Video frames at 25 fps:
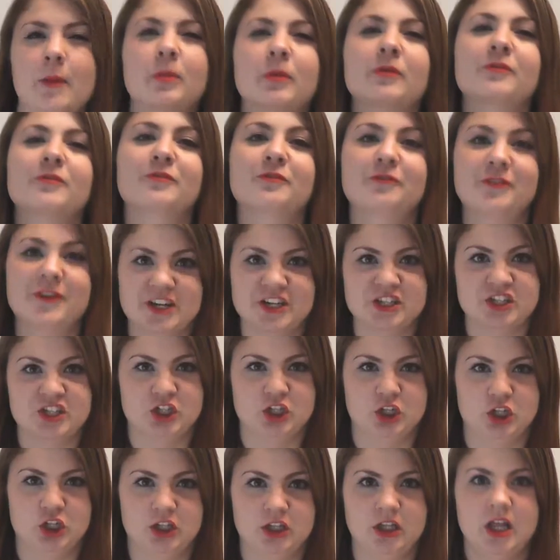a
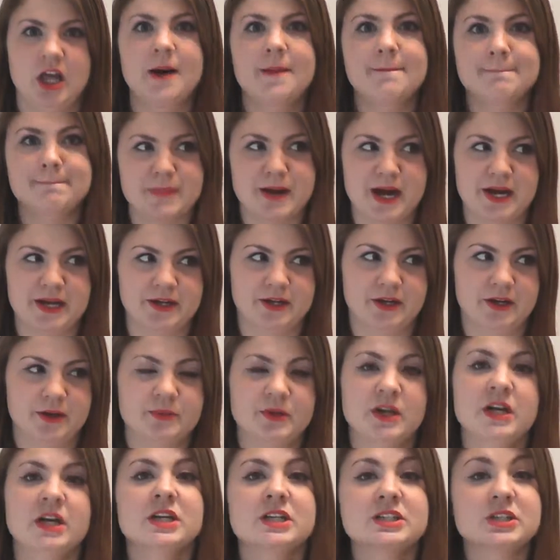professional
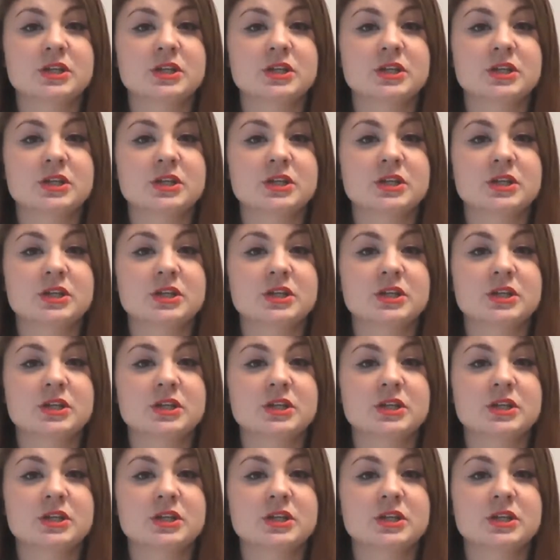manner.